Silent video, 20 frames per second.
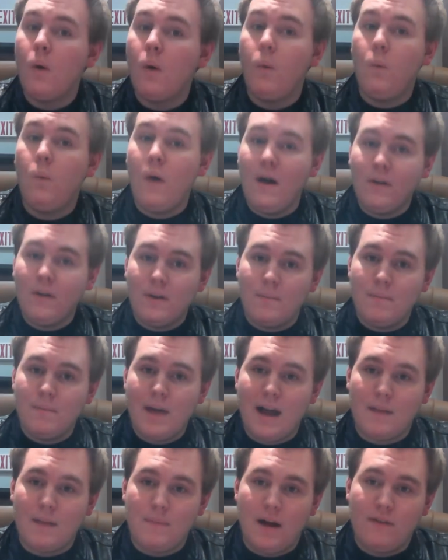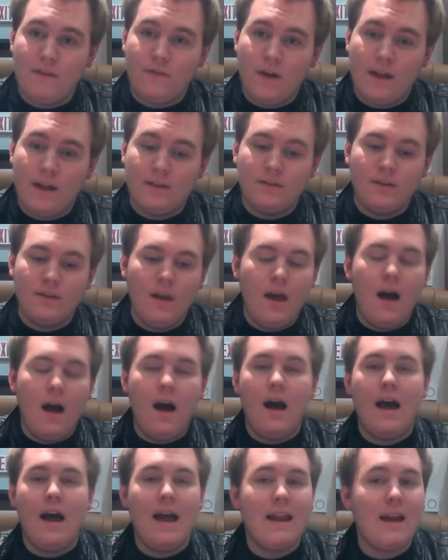Welcome back my friends,
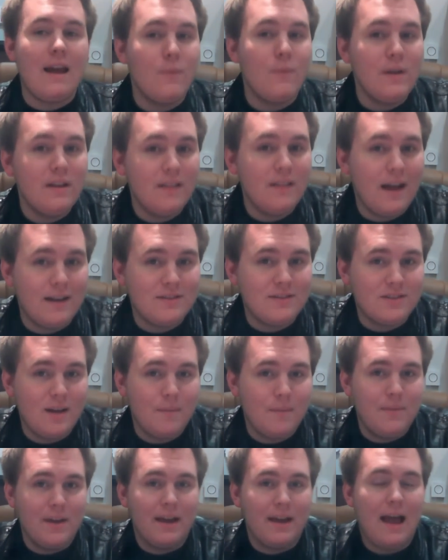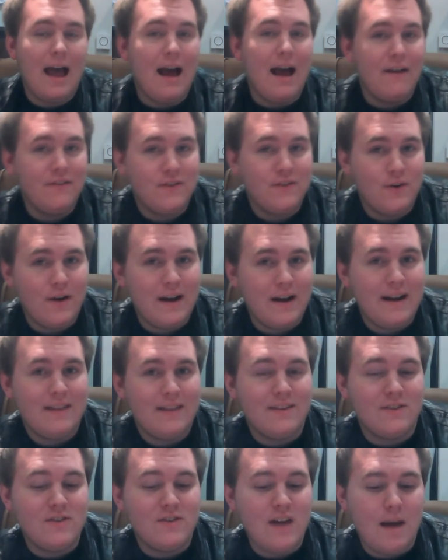and I realized something after I
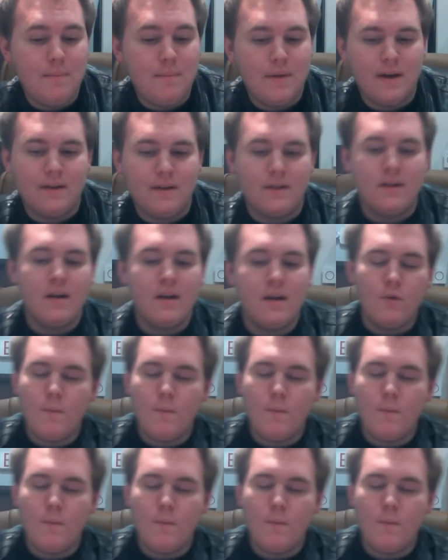hit the stop button.